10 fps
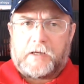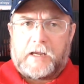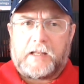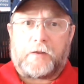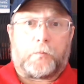
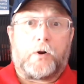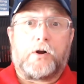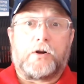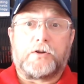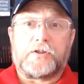and the
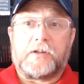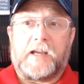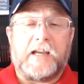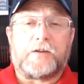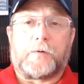rungs,
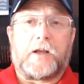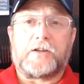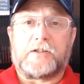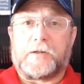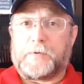each
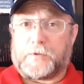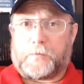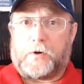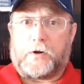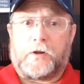relationship is a
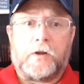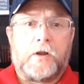rung.